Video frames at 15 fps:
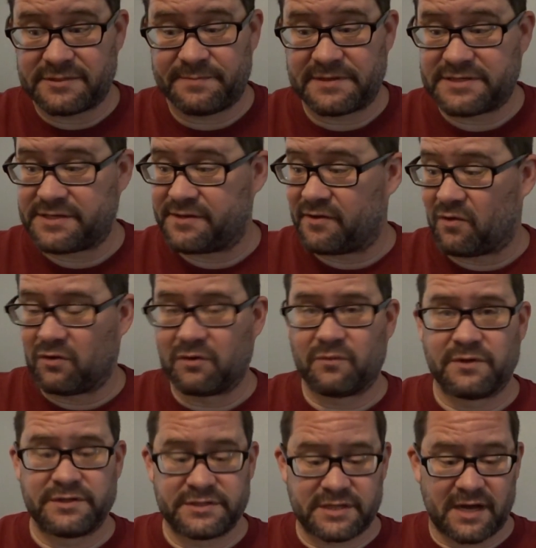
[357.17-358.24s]
especially the older
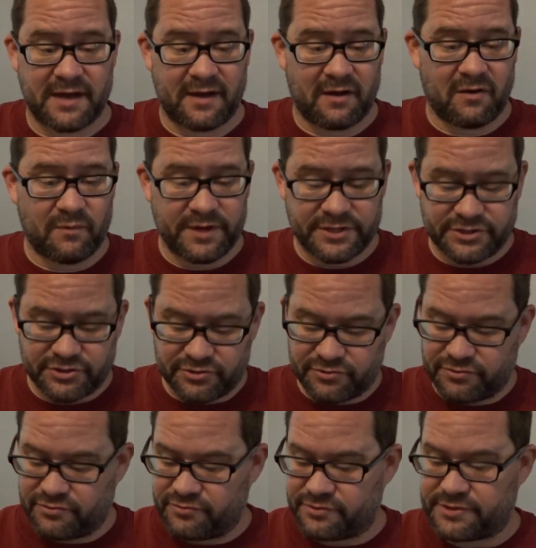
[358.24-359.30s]
ones, I always
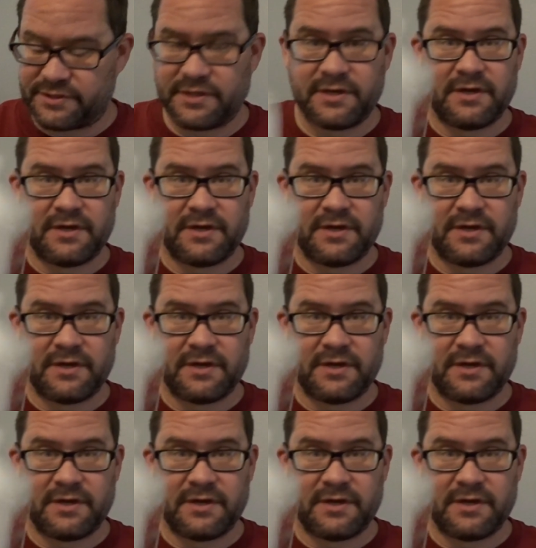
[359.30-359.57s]
use